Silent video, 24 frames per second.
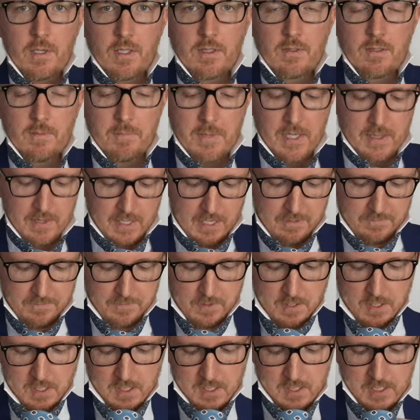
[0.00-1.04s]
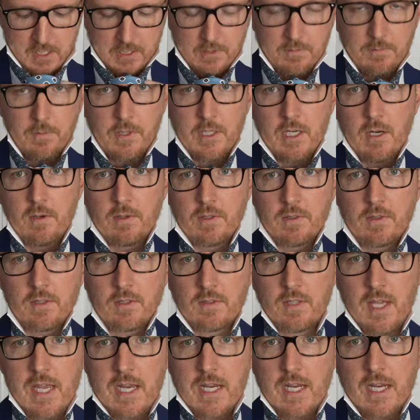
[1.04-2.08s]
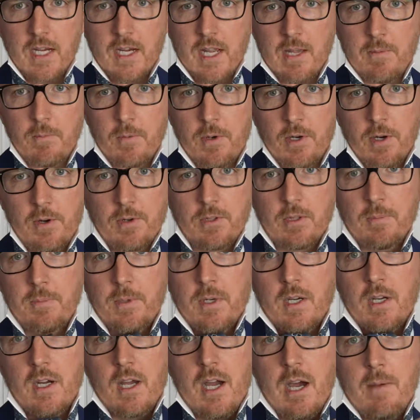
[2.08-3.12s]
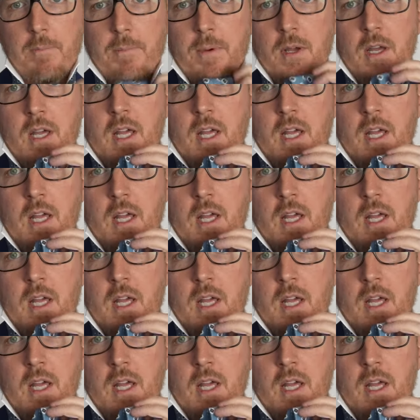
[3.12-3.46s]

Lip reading: Put it to my left. We're going to take it and we're going to put it up